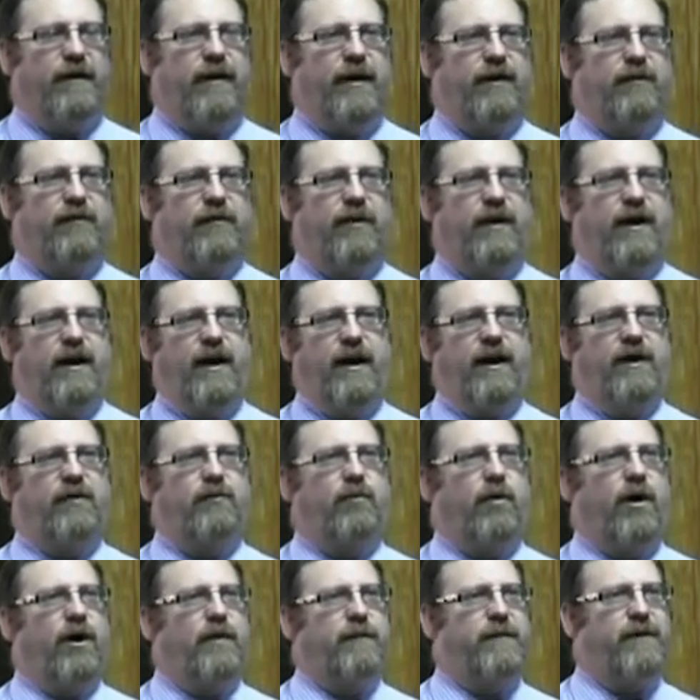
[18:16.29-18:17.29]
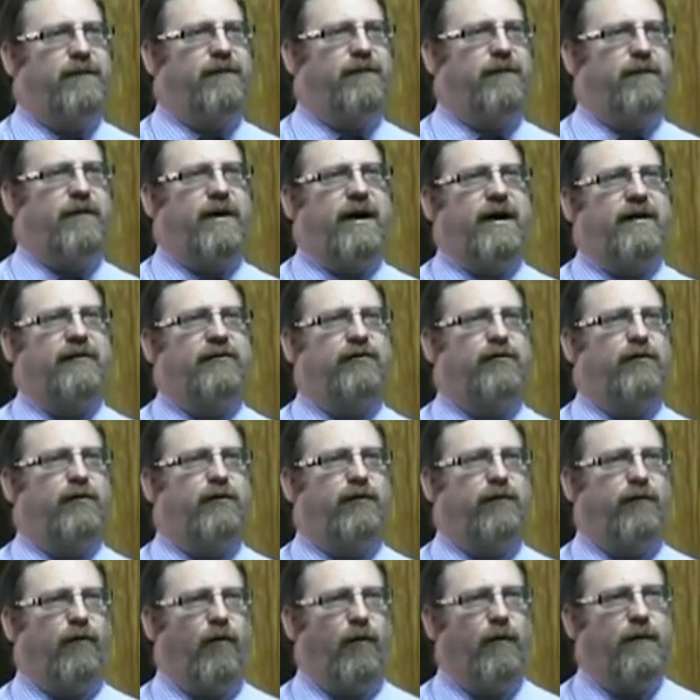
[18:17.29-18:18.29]
It won't be for us to
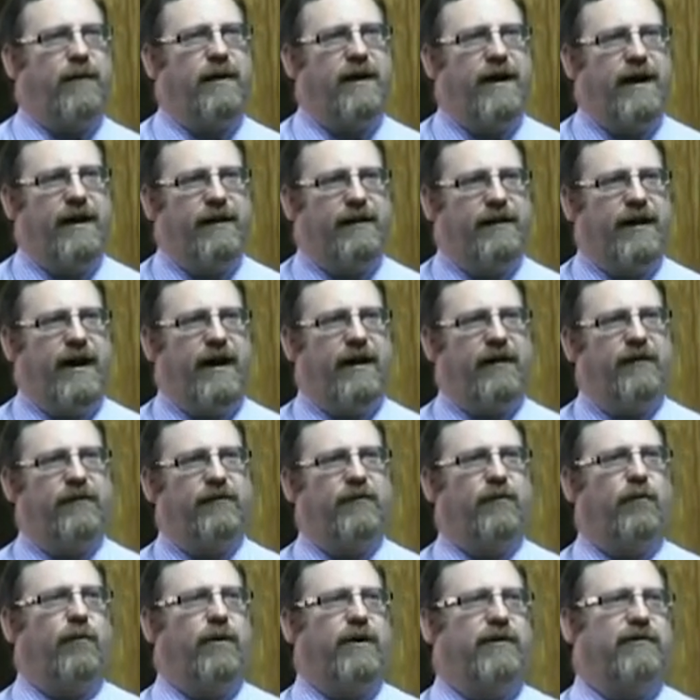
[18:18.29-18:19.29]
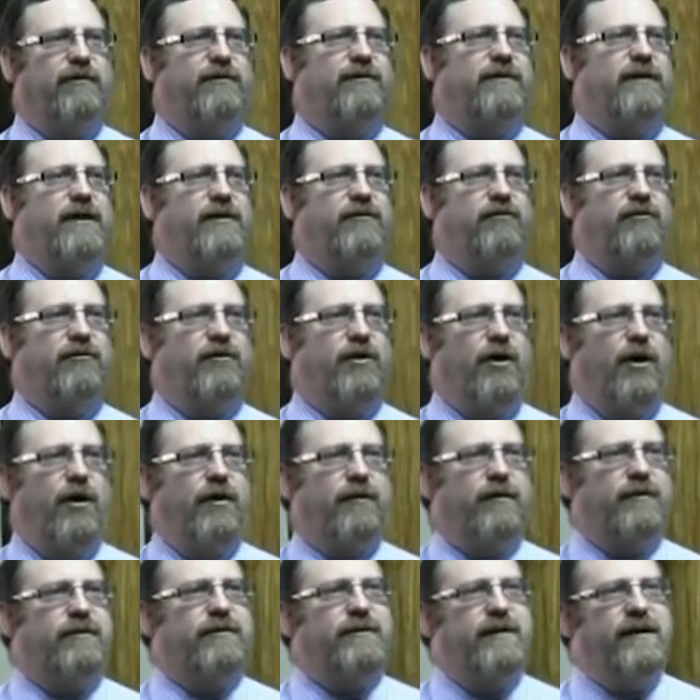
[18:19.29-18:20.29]
formulate that. We just need to
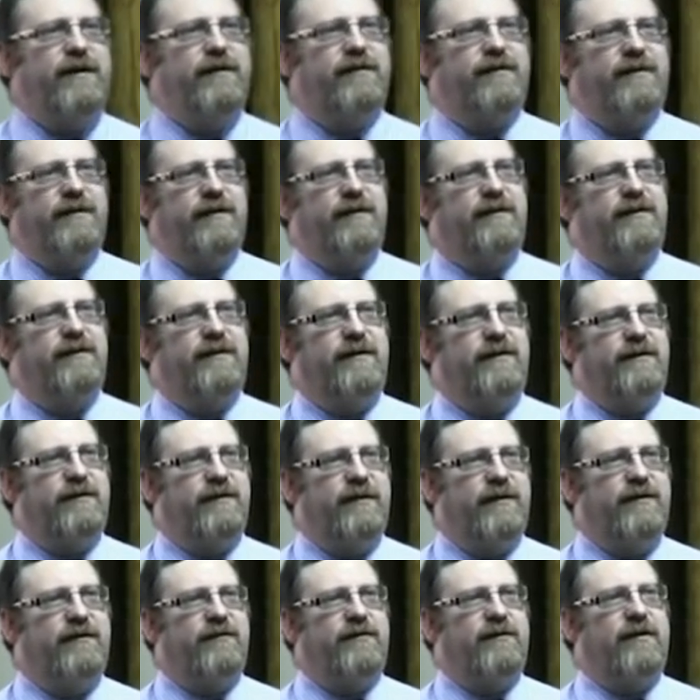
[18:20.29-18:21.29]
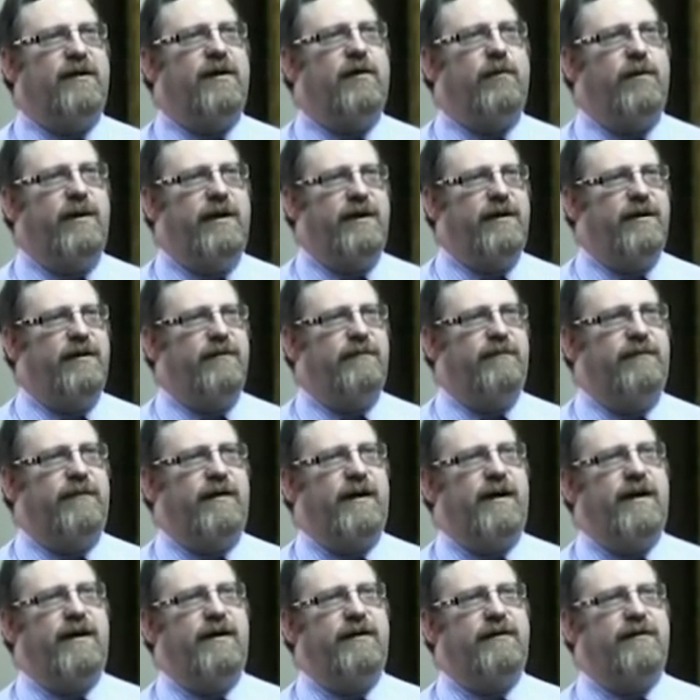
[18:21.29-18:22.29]
know that these things exist so that we can
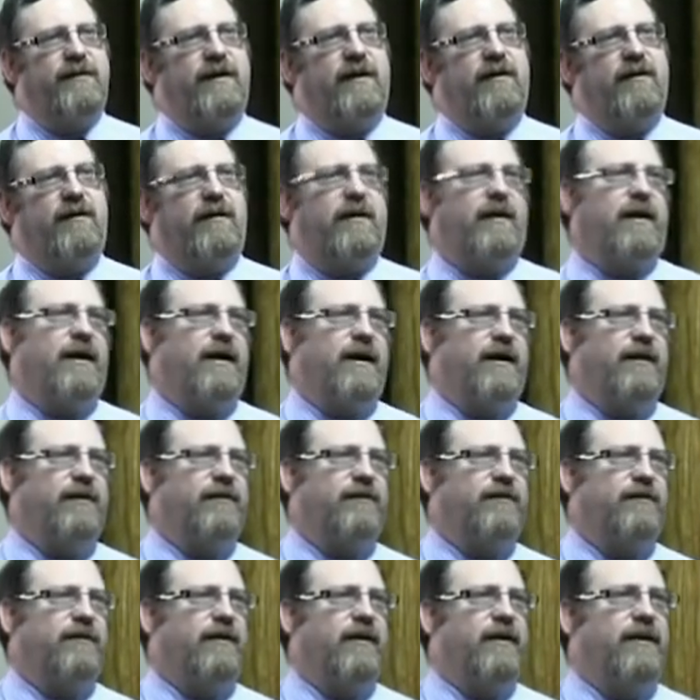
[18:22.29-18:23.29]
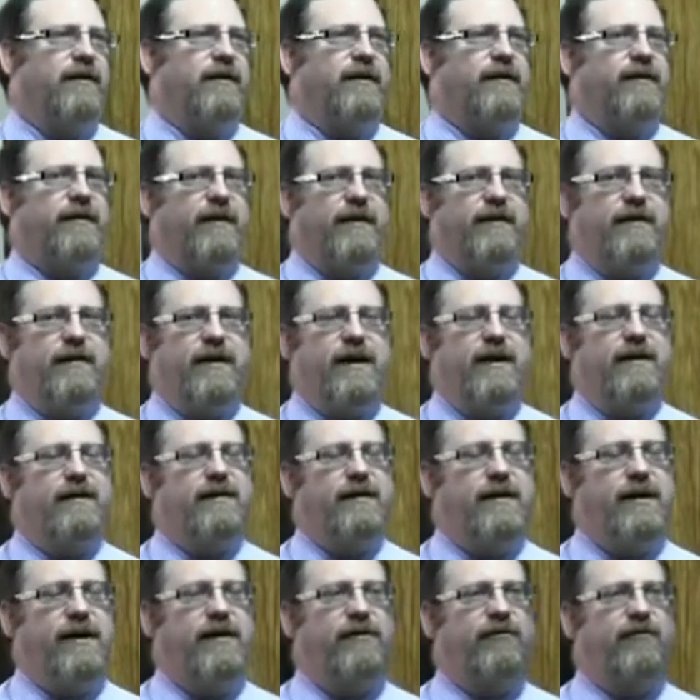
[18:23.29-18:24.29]
advise our clients that they
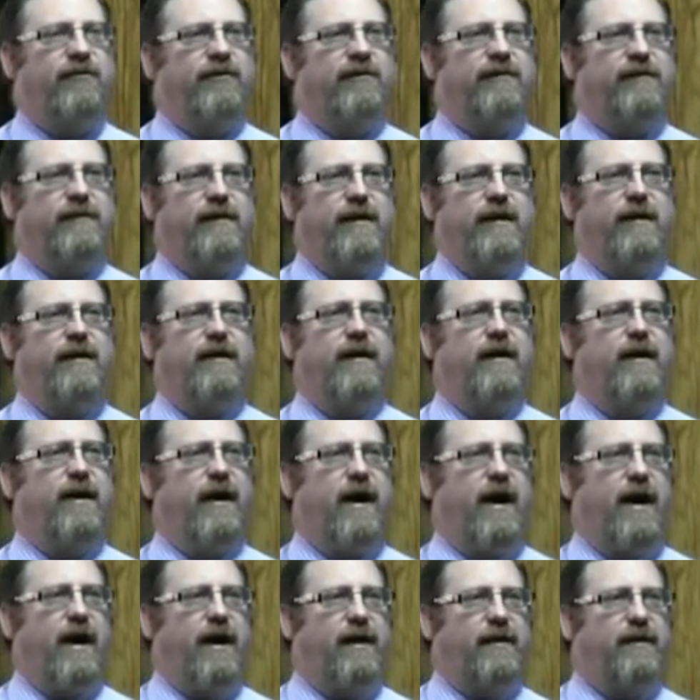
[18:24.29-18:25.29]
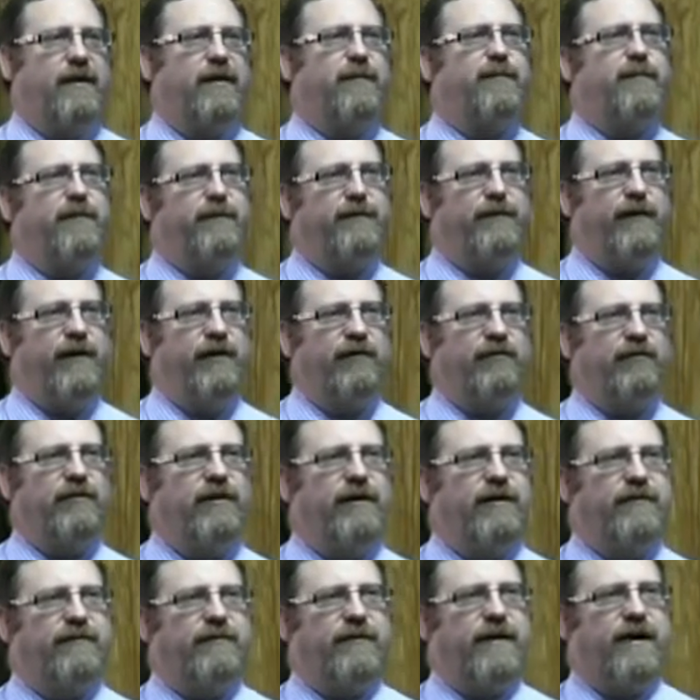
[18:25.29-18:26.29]
then need to seek other
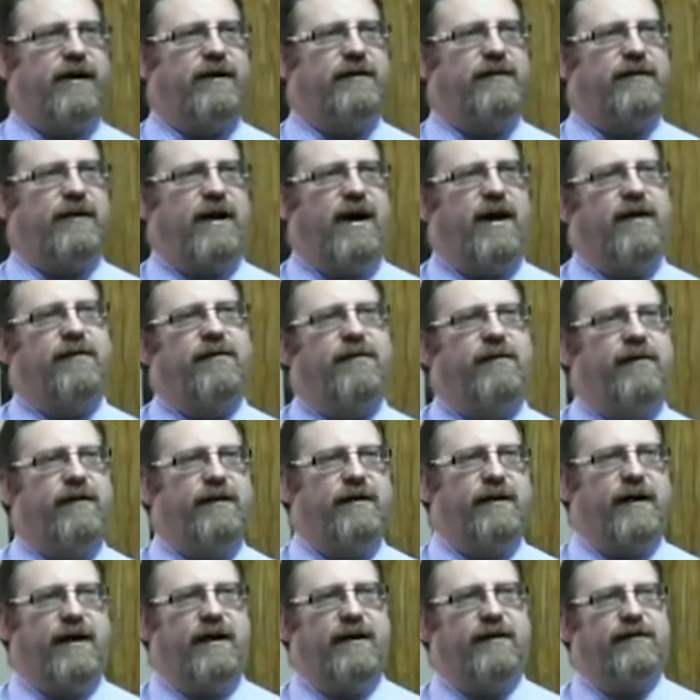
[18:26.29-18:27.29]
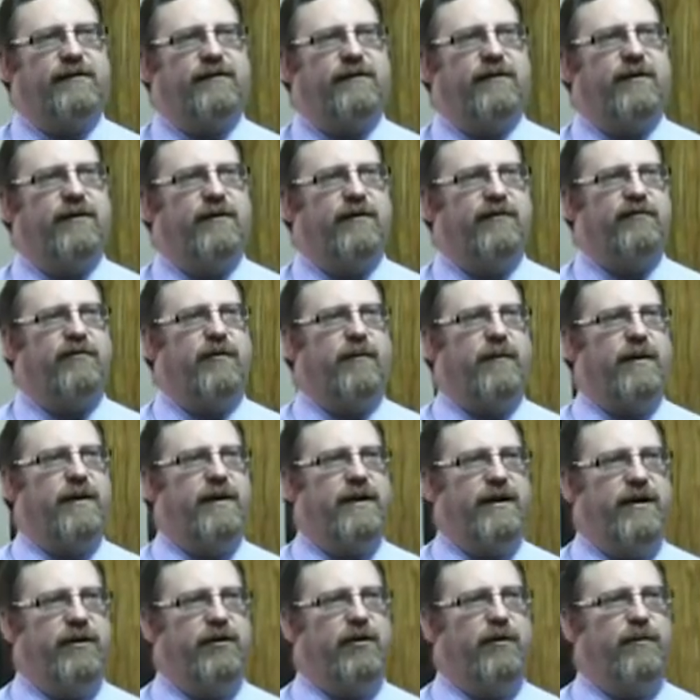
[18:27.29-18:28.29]
professional advice other than us from a
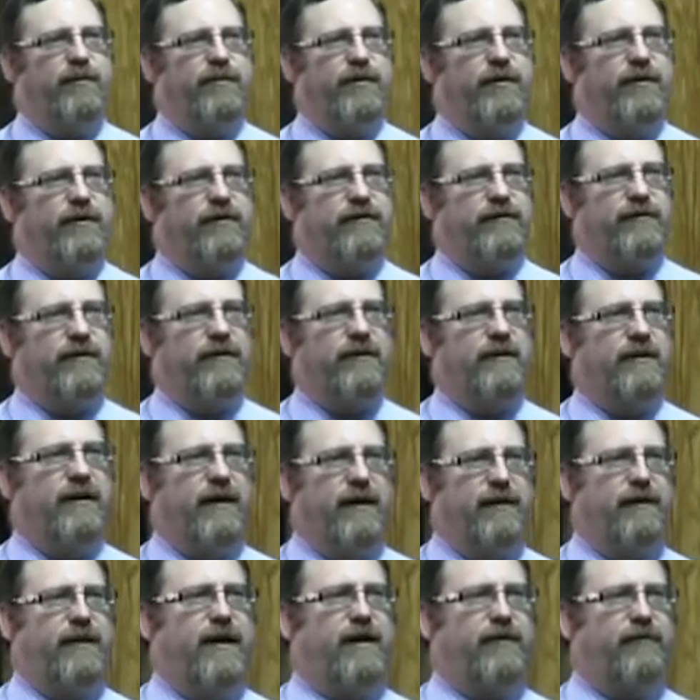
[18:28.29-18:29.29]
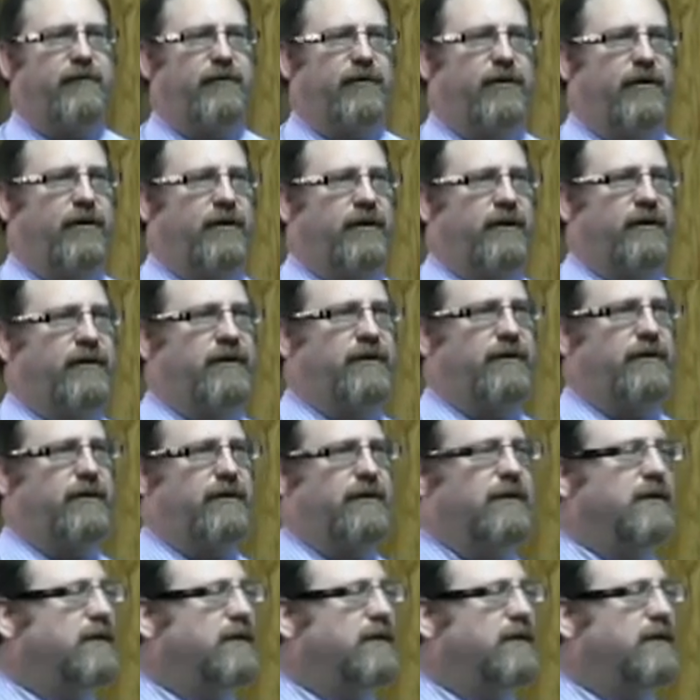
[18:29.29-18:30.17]
legal person in that regard.